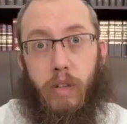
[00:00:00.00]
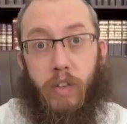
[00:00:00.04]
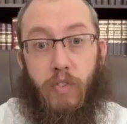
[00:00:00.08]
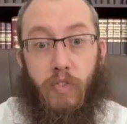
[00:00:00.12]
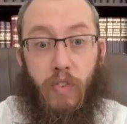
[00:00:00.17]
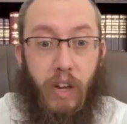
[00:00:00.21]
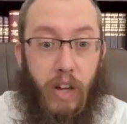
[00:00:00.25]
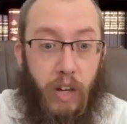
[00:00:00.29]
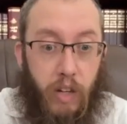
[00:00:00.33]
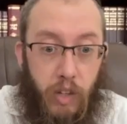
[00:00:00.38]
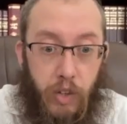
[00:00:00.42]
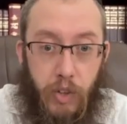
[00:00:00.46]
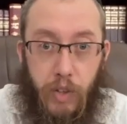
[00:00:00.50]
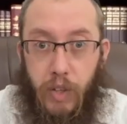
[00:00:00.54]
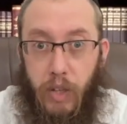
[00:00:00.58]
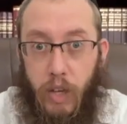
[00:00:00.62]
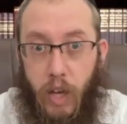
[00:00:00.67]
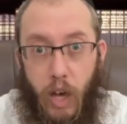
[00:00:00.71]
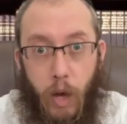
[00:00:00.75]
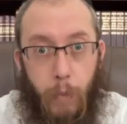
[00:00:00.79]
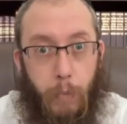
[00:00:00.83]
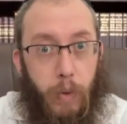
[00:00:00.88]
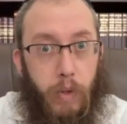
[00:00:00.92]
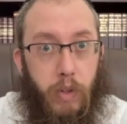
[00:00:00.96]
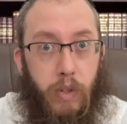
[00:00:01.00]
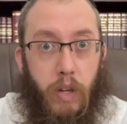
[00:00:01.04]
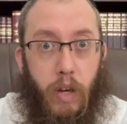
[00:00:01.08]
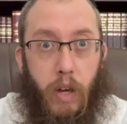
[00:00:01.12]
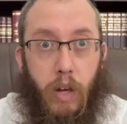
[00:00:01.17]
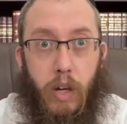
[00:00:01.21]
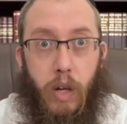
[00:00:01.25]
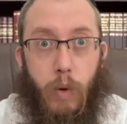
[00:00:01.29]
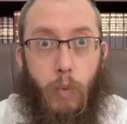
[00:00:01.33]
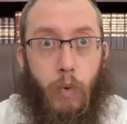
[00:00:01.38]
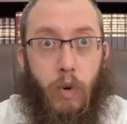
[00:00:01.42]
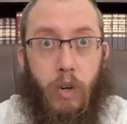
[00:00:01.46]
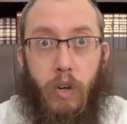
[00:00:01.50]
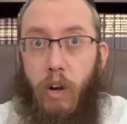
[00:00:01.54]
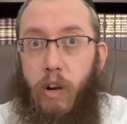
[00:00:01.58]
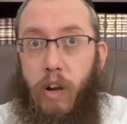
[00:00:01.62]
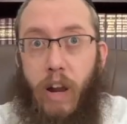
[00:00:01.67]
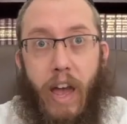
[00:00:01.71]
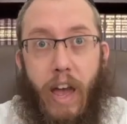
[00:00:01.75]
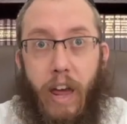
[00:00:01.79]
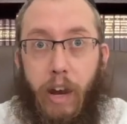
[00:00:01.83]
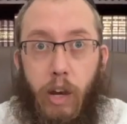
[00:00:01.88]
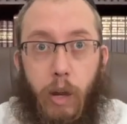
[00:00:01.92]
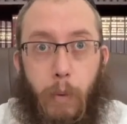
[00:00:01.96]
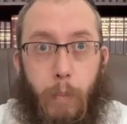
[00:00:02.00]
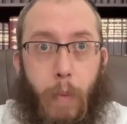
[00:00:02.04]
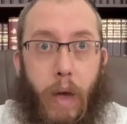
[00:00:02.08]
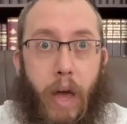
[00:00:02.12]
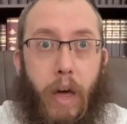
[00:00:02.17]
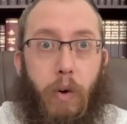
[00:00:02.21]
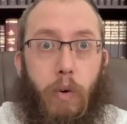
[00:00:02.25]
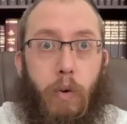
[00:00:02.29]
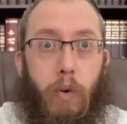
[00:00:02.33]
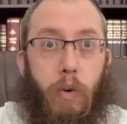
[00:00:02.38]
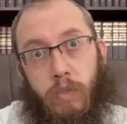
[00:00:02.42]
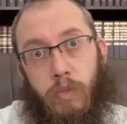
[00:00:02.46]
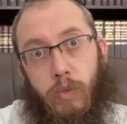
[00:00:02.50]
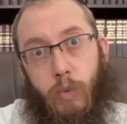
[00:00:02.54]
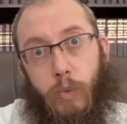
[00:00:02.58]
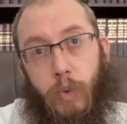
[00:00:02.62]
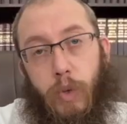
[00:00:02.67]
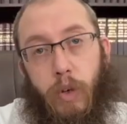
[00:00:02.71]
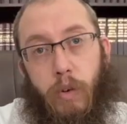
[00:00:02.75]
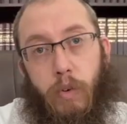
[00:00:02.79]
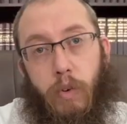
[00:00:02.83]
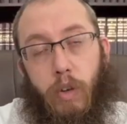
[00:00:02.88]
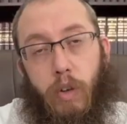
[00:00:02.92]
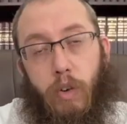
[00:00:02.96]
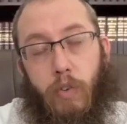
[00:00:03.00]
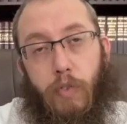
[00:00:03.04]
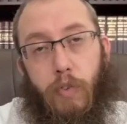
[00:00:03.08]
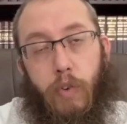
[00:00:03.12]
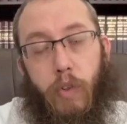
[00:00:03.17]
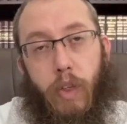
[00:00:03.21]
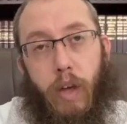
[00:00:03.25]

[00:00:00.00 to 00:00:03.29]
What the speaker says: If anything happened to anyone on any matter, we are here for